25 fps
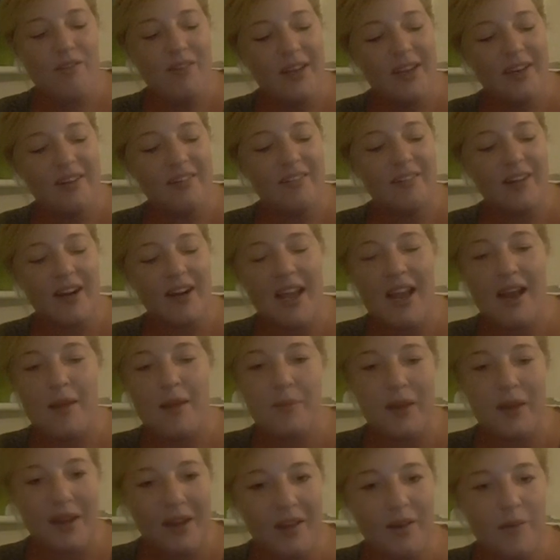reader and
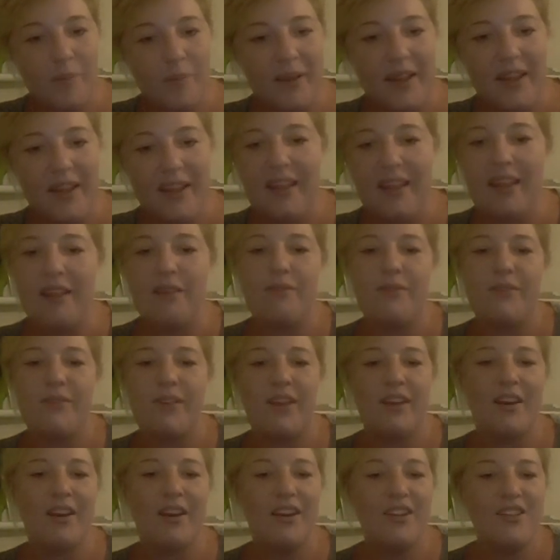I'm a little bit
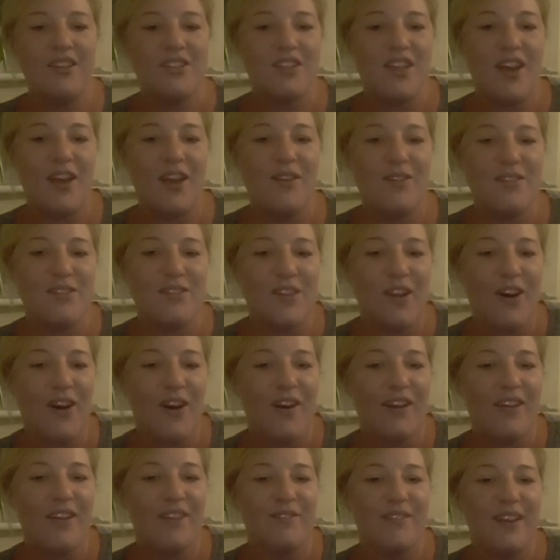gifted. I just don't
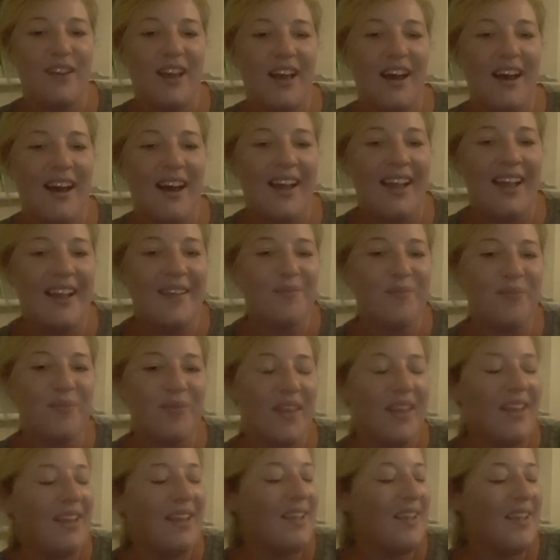sort of like
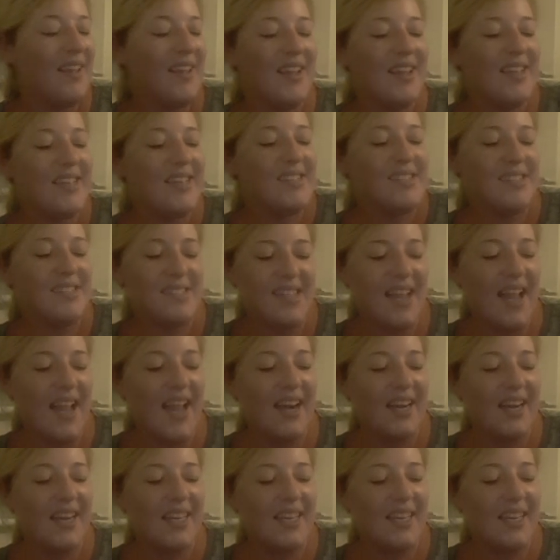see
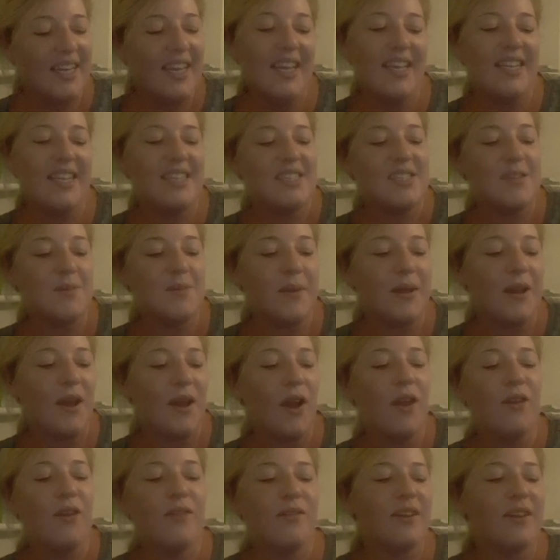any need to be
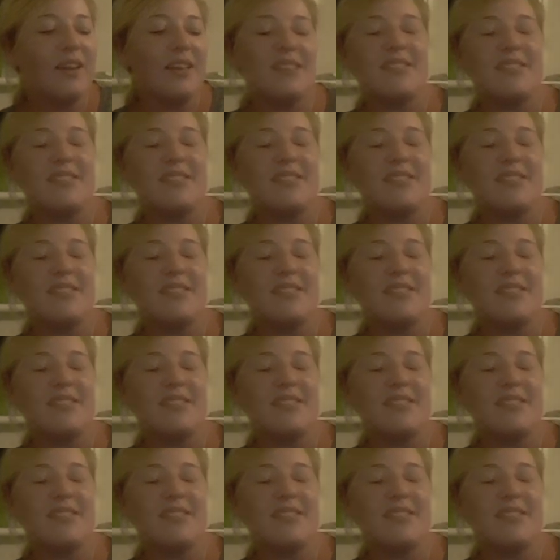overly